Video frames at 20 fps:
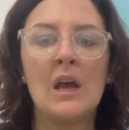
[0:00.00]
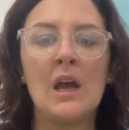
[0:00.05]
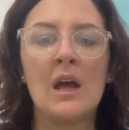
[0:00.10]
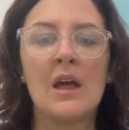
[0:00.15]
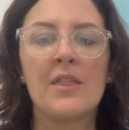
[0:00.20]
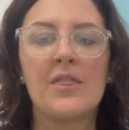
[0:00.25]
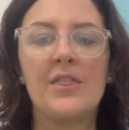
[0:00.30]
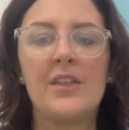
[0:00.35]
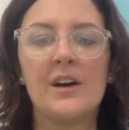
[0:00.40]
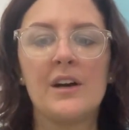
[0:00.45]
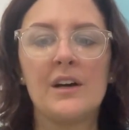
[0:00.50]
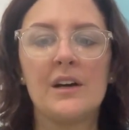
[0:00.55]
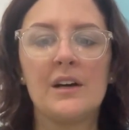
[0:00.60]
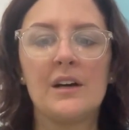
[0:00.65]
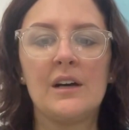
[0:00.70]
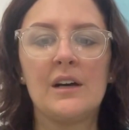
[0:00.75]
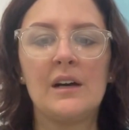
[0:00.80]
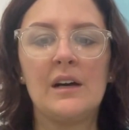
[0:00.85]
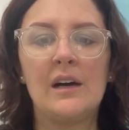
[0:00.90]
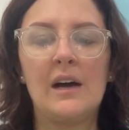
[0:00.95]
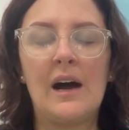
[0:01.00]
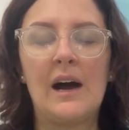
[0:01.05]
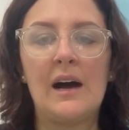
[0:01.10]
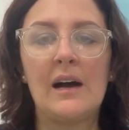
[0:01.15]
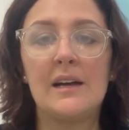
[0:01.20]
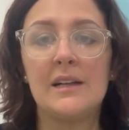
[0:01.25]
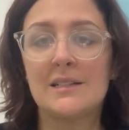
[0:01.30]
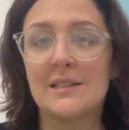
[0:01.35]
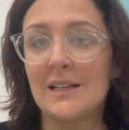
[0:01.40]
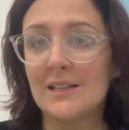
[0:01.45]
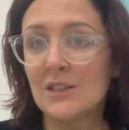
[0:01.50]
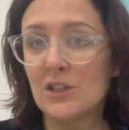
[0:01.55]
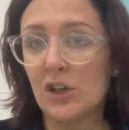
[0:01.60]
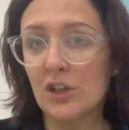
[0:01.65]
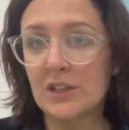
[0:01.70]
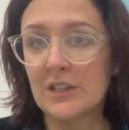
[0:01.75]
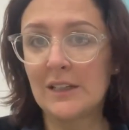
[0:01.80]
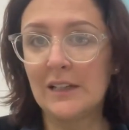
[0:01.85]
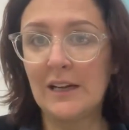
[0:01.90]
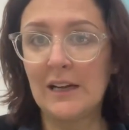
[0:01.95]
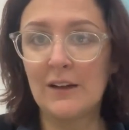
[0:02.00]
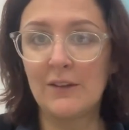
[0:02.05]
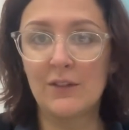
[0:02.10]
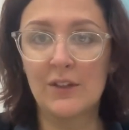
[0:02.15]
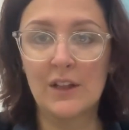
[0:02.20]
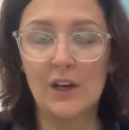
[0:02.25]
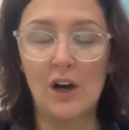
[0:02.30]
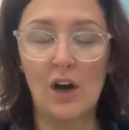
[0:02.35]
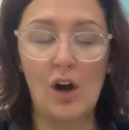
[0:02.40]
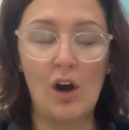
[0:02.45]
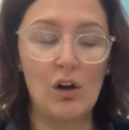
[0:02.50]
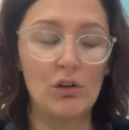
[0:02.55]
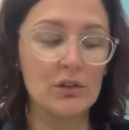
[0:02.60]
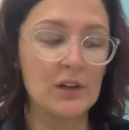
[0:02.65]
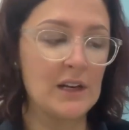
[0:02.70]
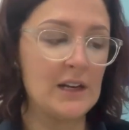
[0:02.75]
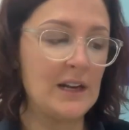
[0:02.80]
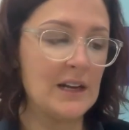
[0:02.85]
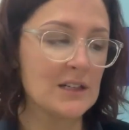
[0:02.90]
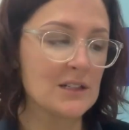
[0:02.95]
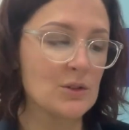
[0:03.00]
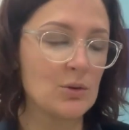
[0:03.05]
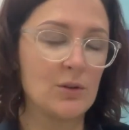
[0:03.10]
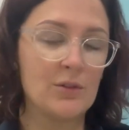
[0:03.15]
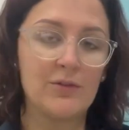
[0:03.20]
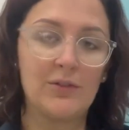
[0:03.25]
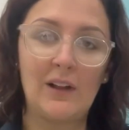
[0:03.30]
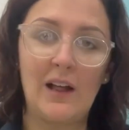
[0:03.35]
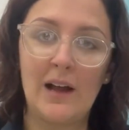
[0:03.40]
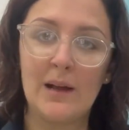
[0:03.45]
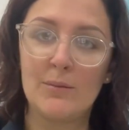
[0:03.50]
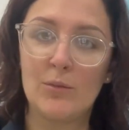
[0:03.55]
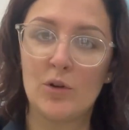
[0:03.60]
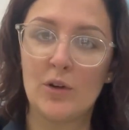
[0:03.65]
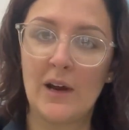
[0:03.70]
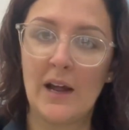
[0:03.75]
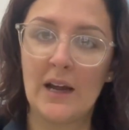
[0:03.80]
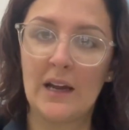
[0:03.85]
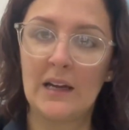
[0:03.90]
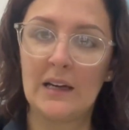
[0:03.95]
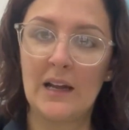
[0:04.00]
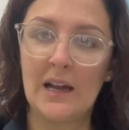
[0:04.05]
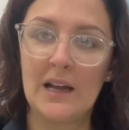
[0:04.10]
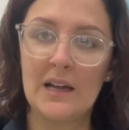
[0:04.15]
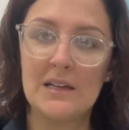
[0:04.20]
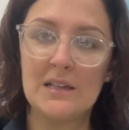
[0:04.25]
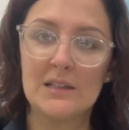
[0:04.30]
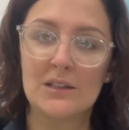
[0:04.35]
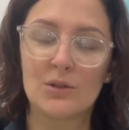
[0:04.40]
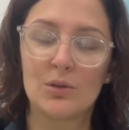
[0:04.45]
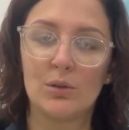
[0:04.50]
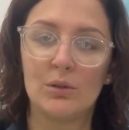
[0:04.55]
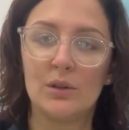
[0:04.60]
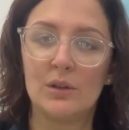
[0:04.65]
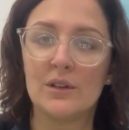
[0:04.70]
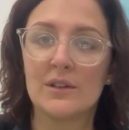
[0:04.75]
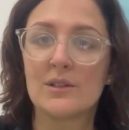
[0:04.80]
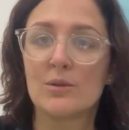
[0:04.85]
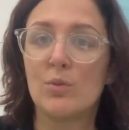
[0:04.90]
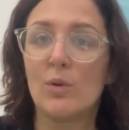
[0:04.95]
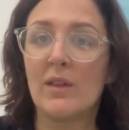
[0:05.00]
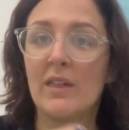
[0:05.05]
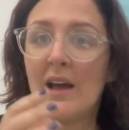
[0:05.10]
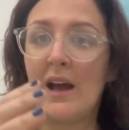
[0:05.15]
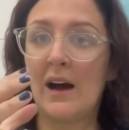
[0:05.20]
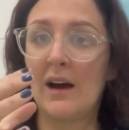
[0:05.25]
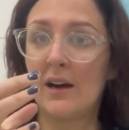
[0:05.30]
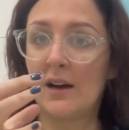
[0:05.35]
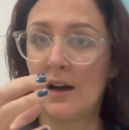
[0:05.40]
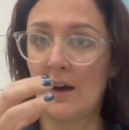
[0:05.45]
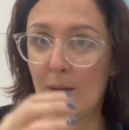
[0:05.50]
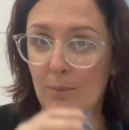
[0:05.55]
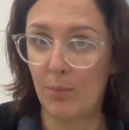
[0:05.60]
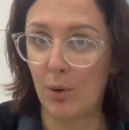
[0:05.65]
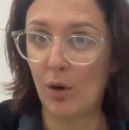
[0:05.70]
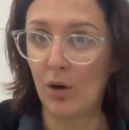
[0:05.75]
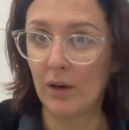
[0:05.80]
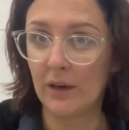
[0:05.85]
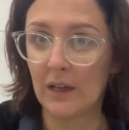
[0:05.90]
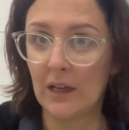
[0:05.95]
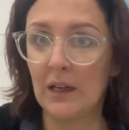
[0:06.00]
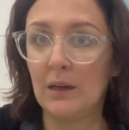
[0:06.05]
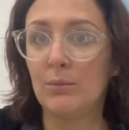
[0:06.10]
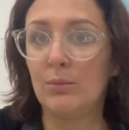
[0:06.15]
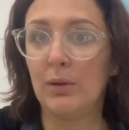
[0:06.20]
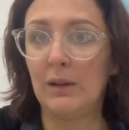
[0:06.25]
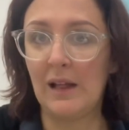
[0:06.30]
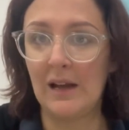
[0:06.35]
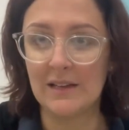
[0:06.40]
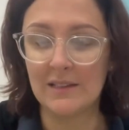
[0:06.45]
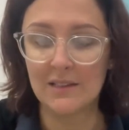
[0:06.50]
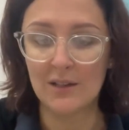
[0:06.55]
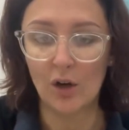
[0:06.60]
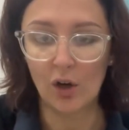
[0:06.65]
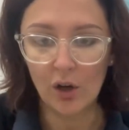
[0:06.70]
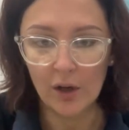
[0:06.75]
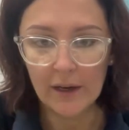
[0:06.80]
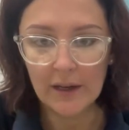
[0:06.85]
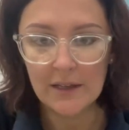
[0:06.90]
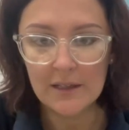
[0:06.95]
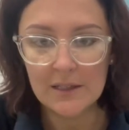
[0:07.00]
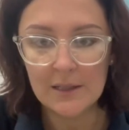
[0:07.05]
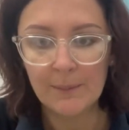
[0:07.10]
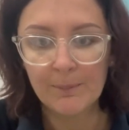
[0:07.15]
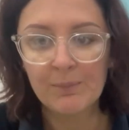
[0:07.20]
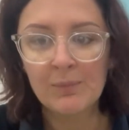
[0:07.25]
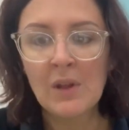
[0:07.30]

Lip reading: It says not to leave the holder next to a flame or naked heat source without a pot in place on it.